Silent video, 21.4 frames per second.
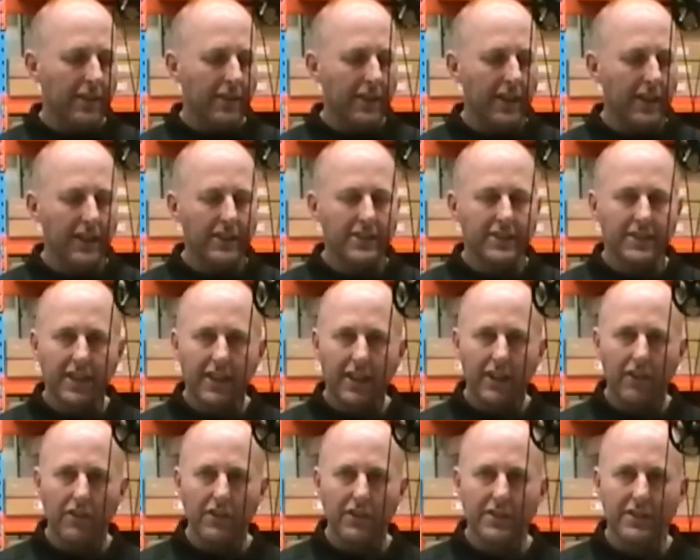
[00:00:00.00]
The
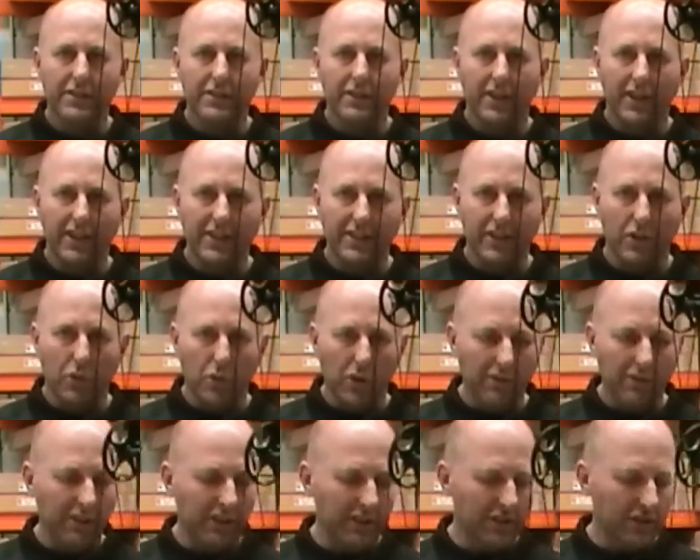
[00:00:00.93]
Stinger is
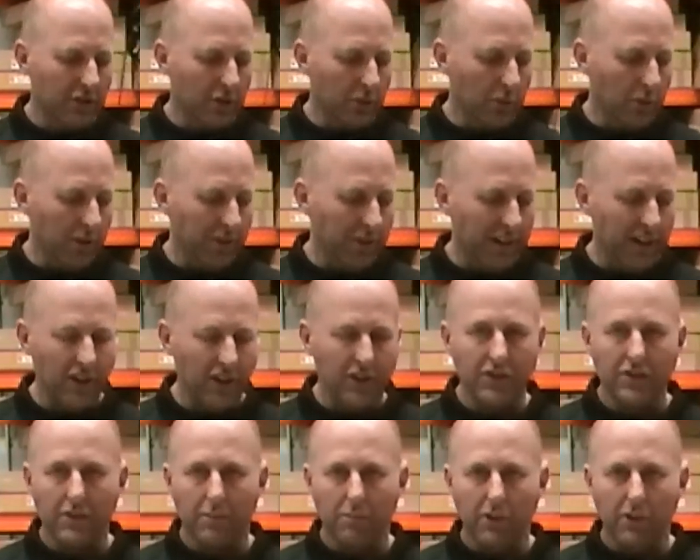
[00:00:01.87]
equivalent to what they use